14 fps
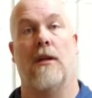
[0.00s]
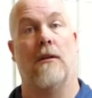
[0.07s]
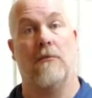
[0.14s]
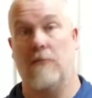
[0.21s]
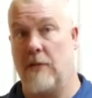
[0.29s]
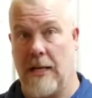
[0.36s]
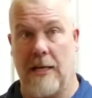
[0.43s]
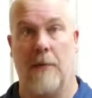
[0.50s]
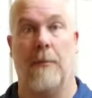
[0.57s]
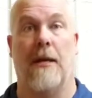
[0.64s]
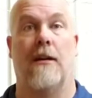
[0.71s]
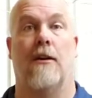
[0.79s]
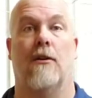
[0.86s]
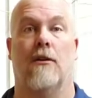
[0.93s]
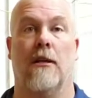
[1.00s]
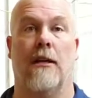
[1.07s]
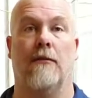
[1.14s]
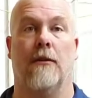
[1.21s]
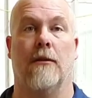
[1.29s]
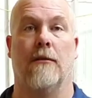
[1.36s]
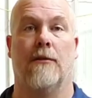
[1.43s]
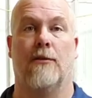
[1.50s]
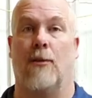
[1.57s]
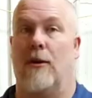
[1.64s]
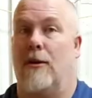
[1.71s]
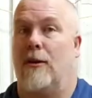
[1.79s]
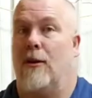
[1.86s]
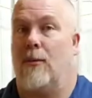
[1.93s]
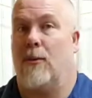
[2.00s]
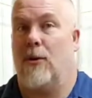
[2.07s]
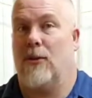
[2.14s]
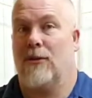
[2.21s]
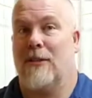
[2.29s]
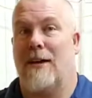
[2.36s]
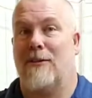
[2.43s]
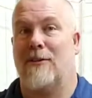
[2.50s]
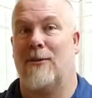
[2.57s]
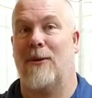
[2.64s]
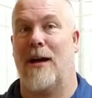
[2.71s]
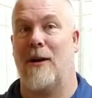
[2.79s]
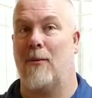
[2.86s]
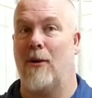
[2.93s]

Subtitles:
that they can make a good living. It's what it all boils down to, right?